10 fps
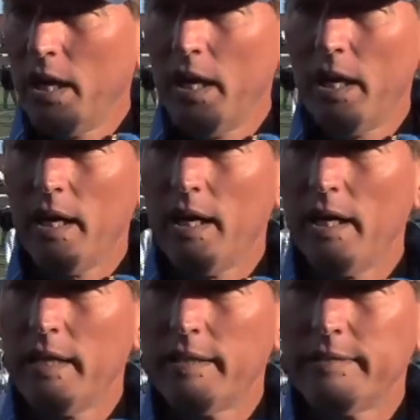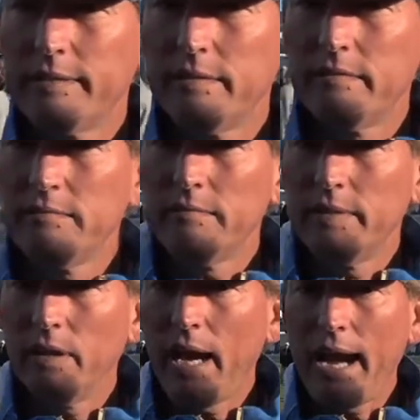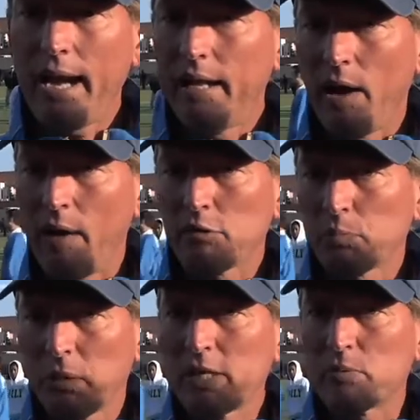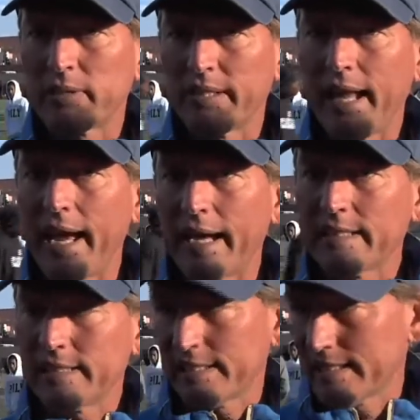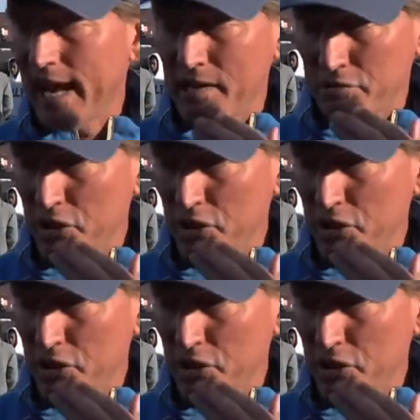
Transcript: Uh, I, you know, I was pleased with the day. It's just not as